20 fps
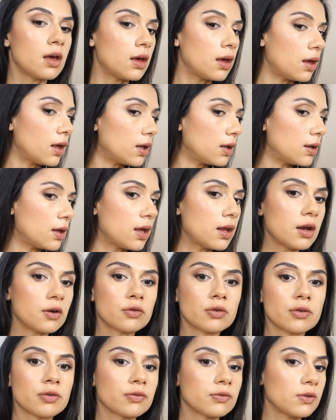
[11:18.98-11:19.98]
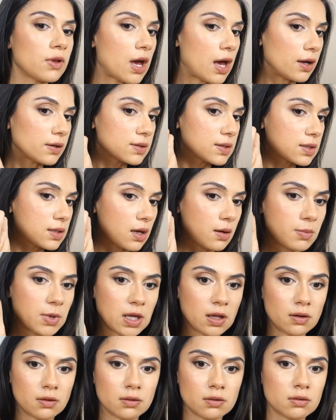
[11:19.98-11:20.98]
And it reflects. I
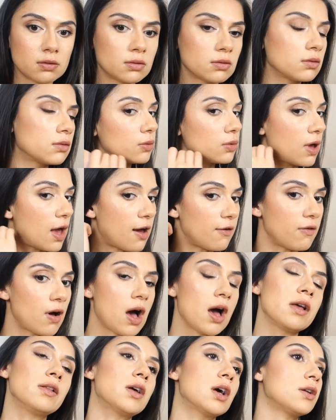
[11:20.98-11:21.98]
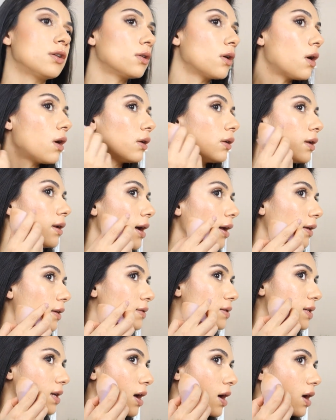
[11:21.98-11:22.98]
mean, I don't have highlighter on and I
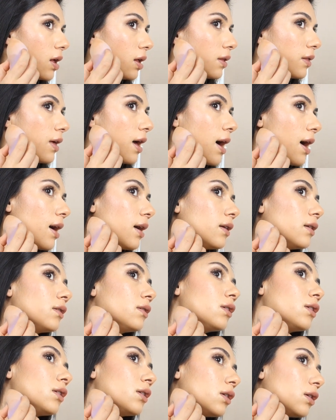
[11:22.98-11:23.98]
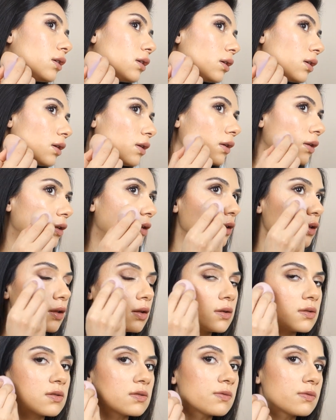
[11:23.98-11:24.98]
can tell that
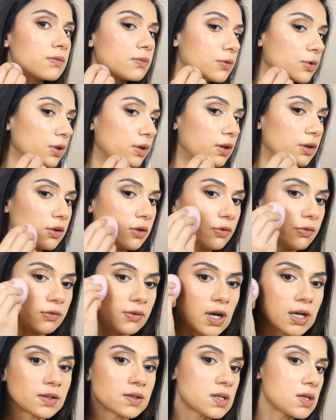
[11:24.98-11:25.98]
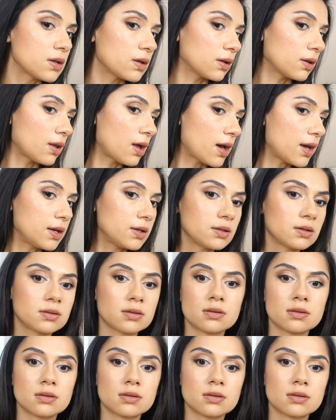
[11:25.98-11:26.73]
it is really reflecting the light.